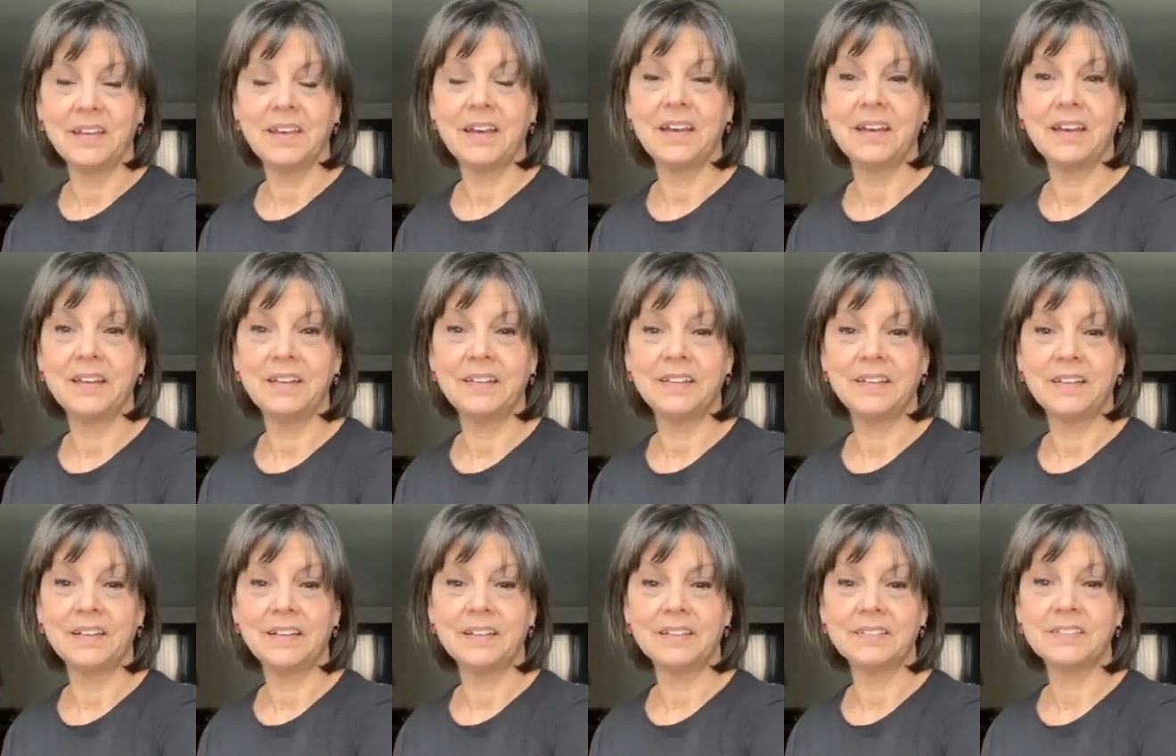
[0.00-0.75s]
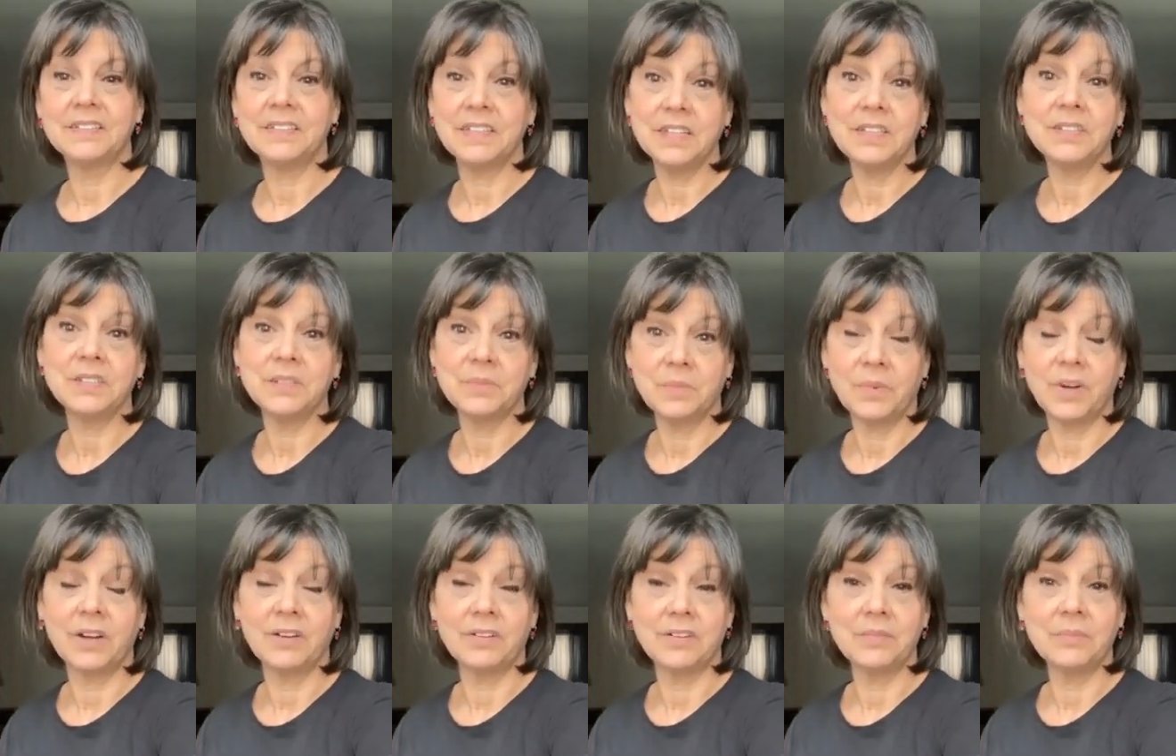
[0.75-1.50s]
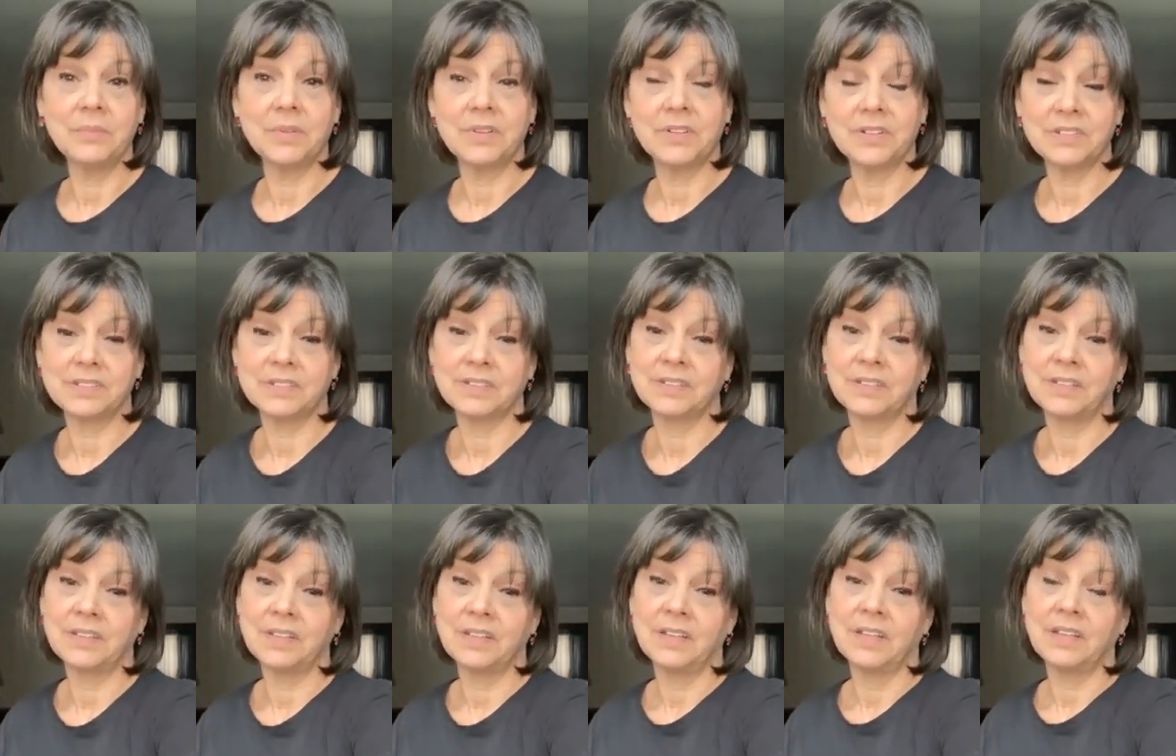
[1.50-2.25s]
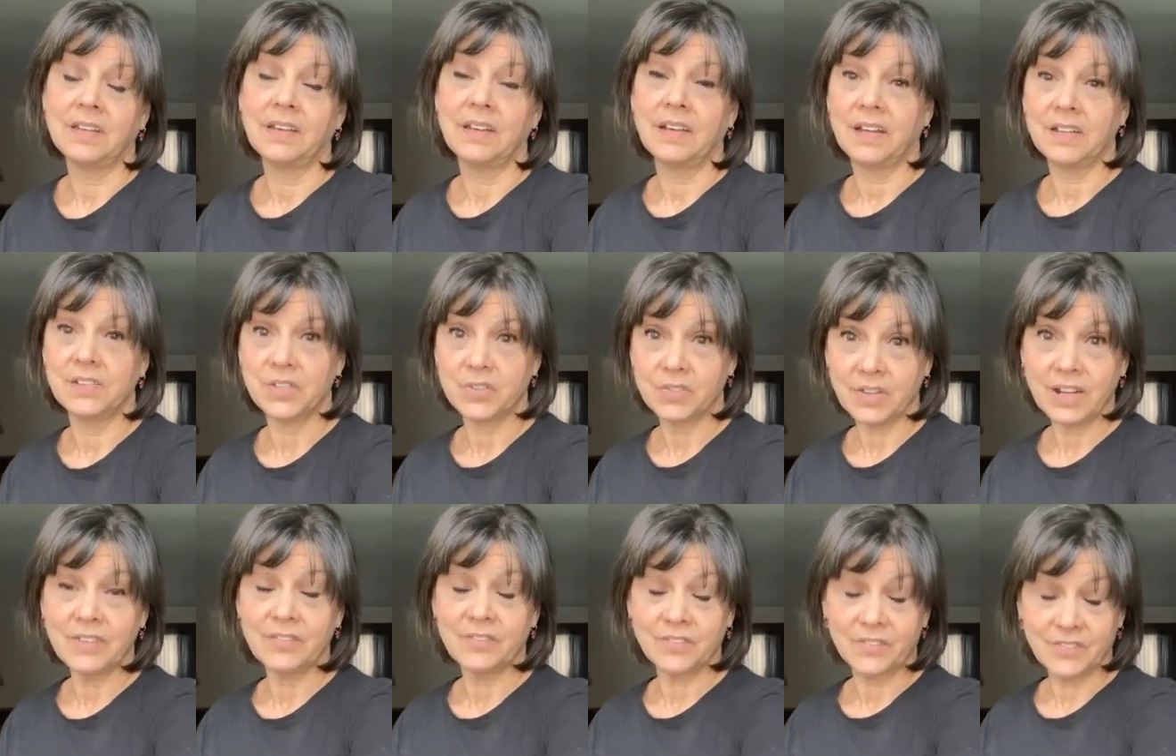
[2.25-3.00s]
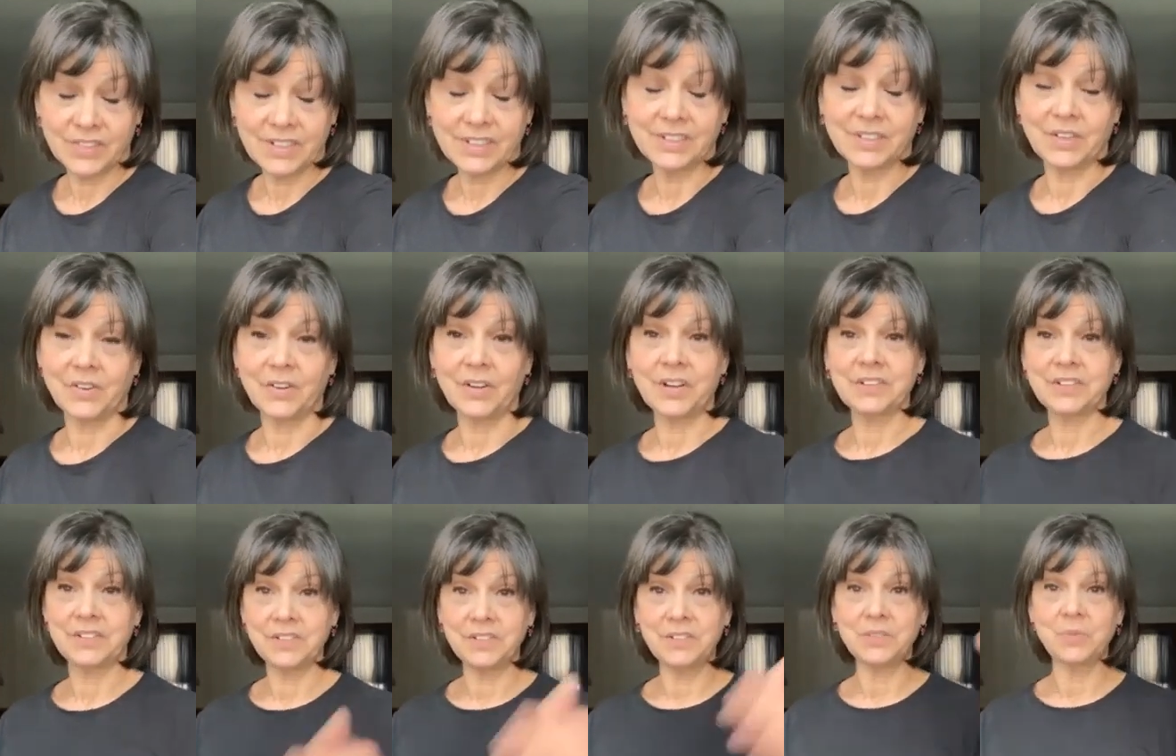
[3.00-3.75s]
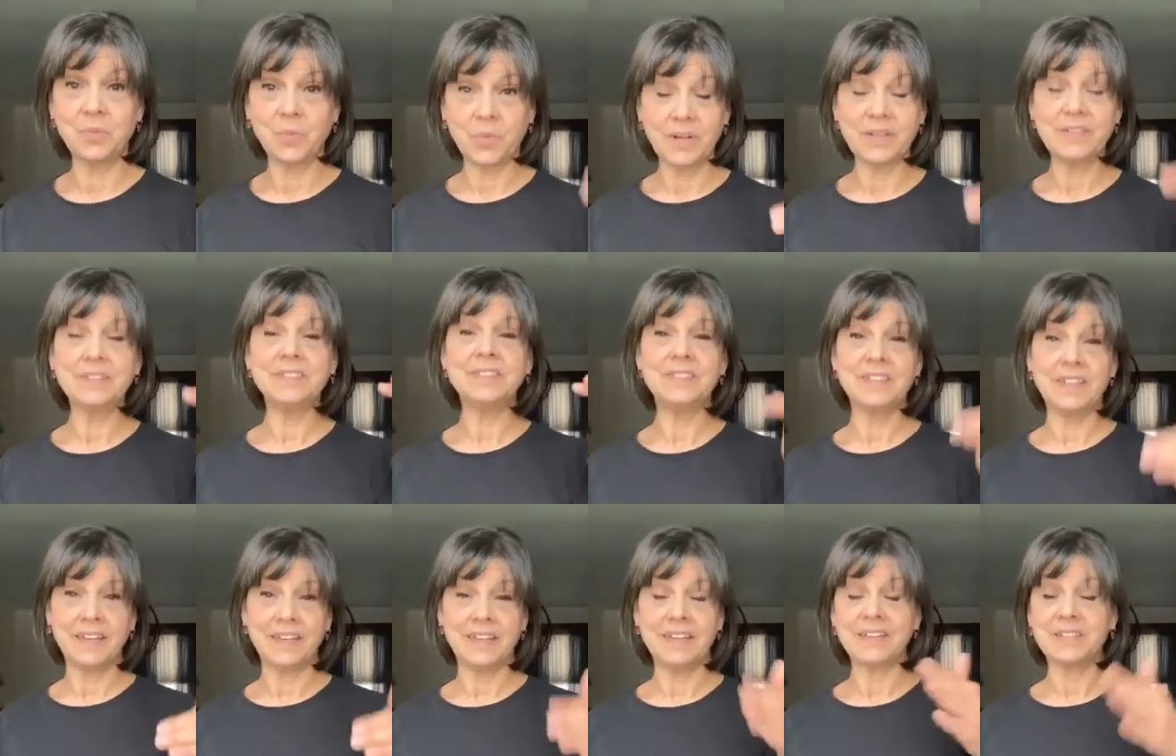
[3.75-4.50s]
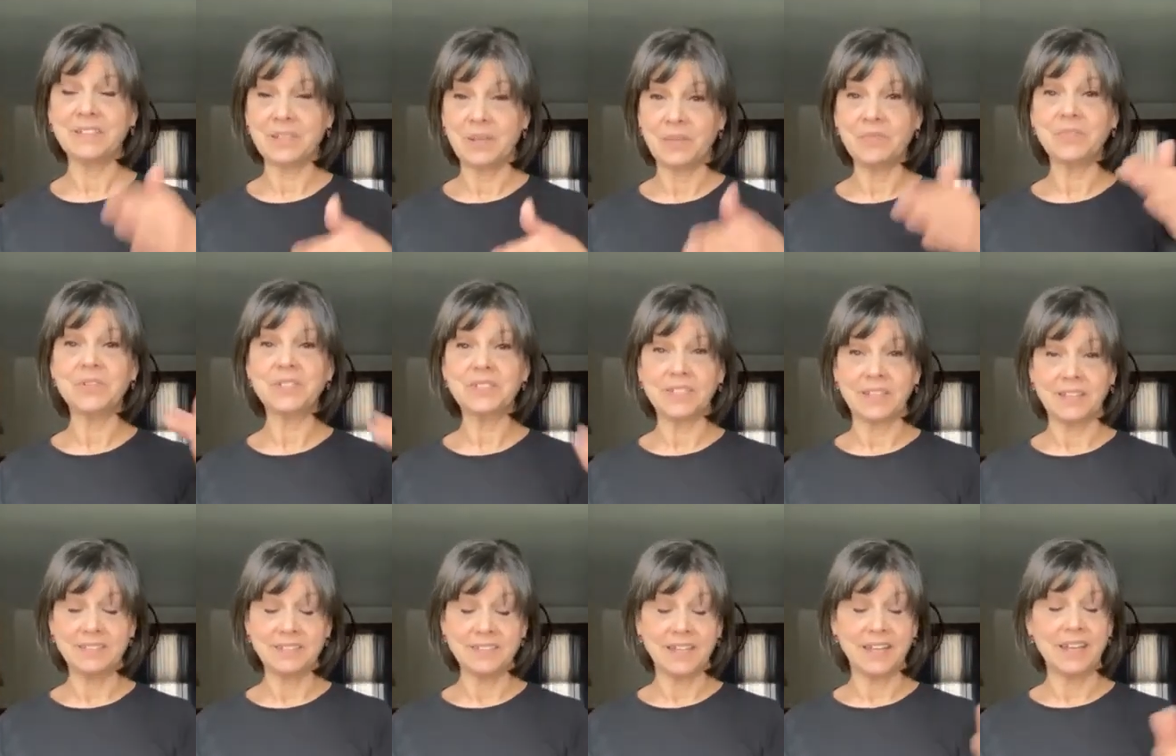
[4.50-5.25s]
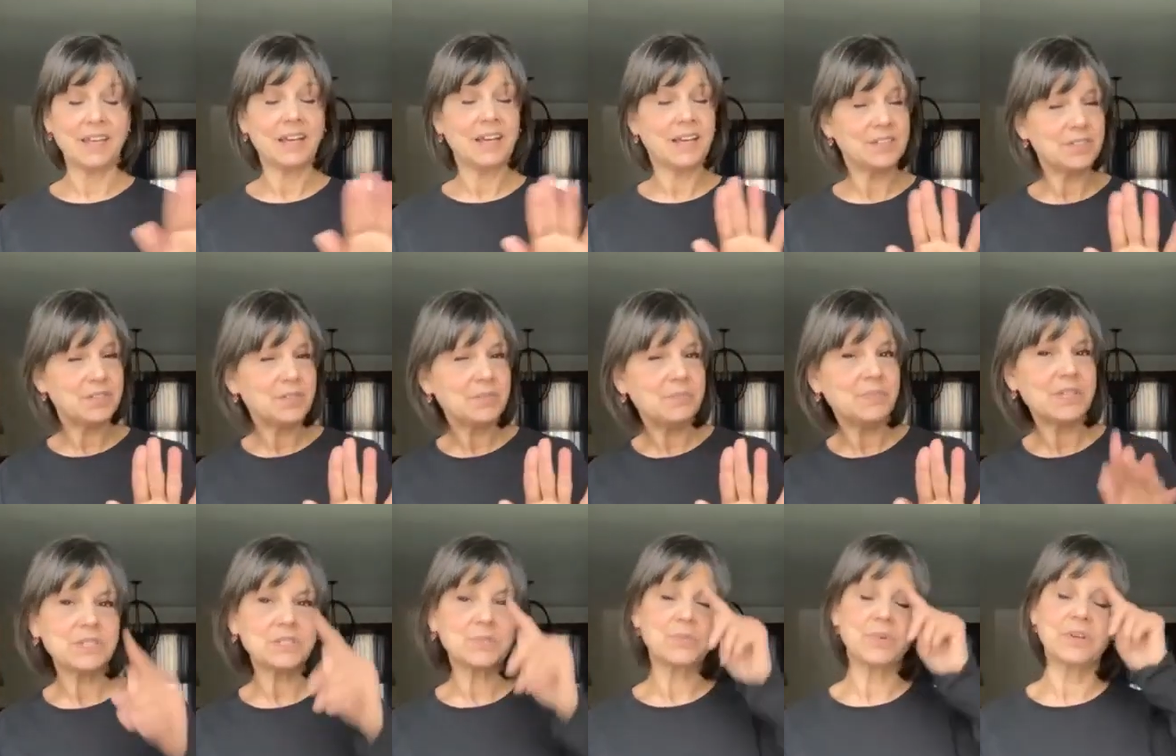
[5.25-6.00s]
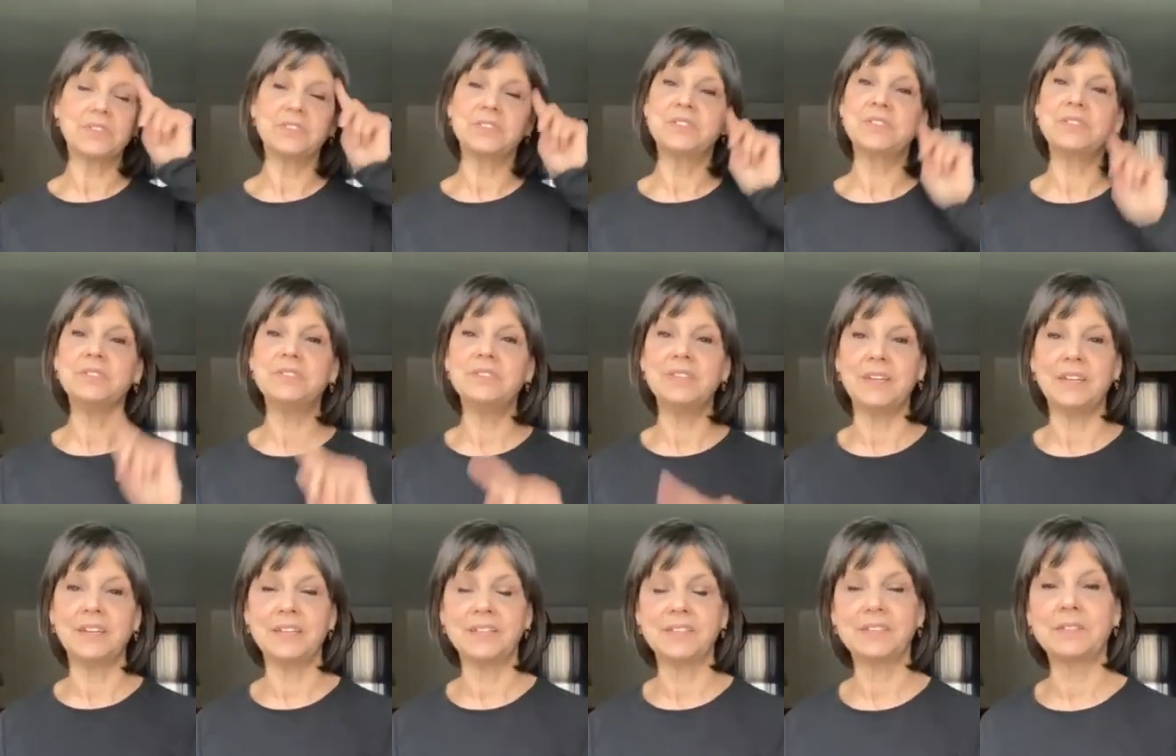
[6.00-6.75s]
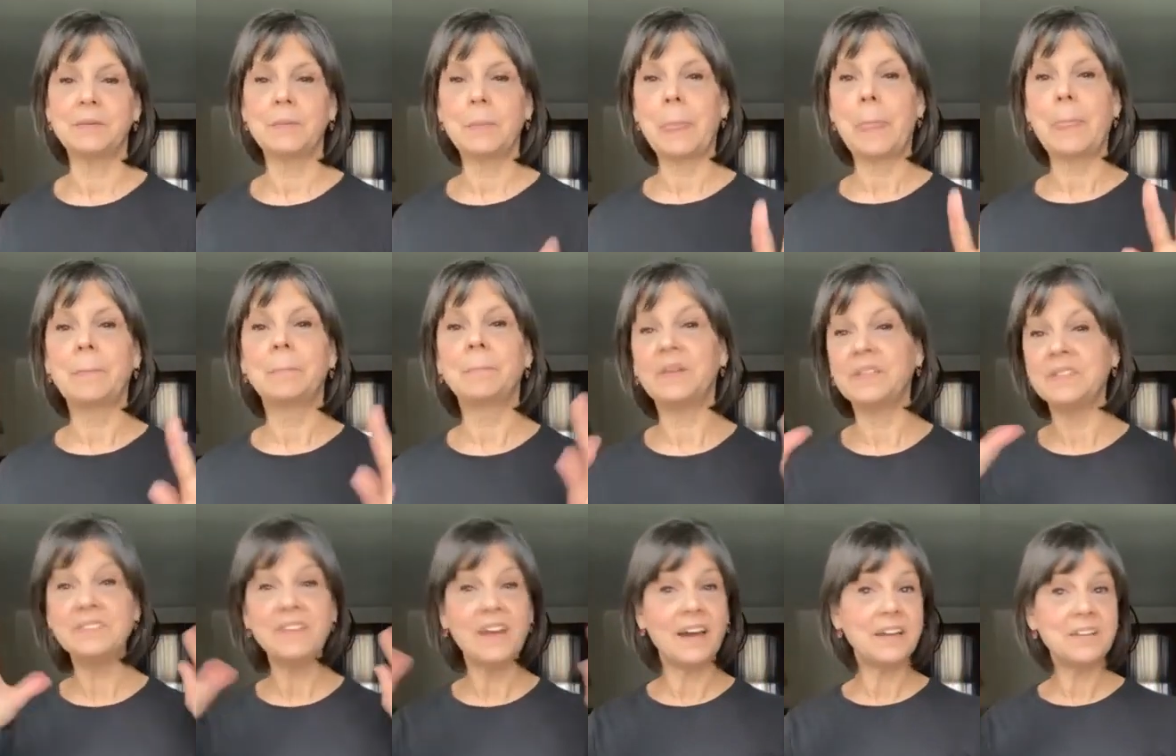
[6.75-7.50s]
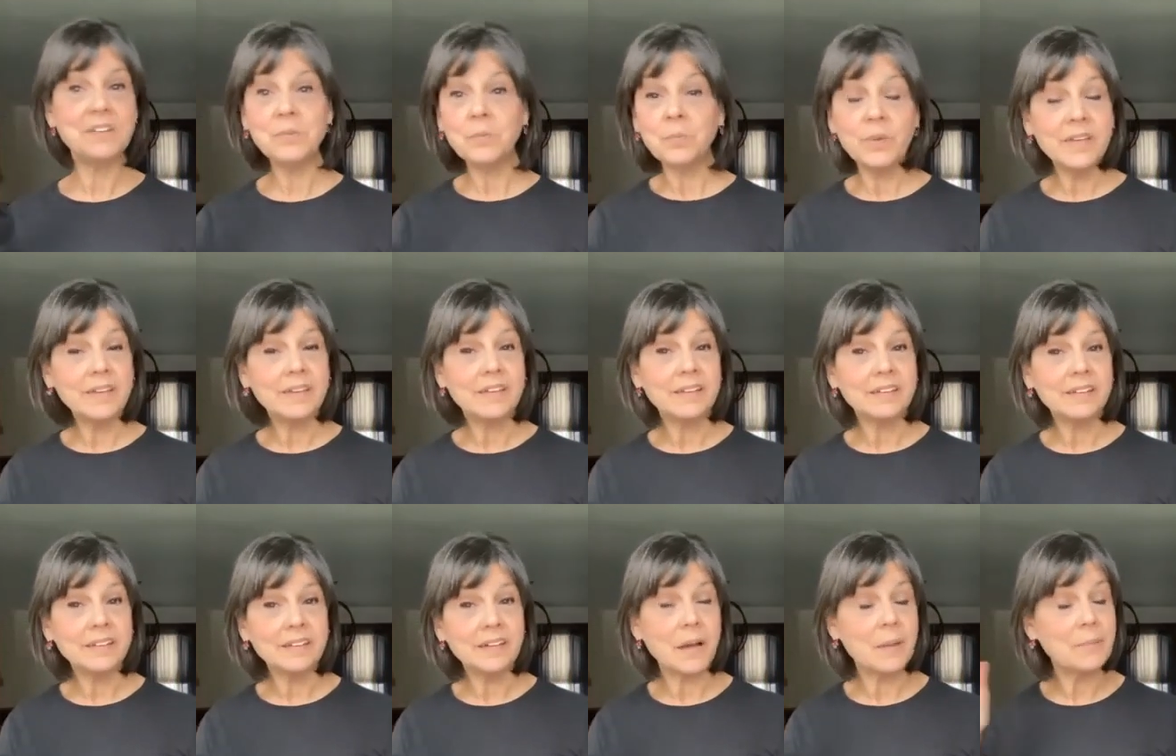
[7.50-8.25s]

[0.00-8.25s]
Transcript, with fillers: And I'll see you tomorrow, because I try really hard to do one a day, except for Sunday. I do miss one or two days, but not in a week.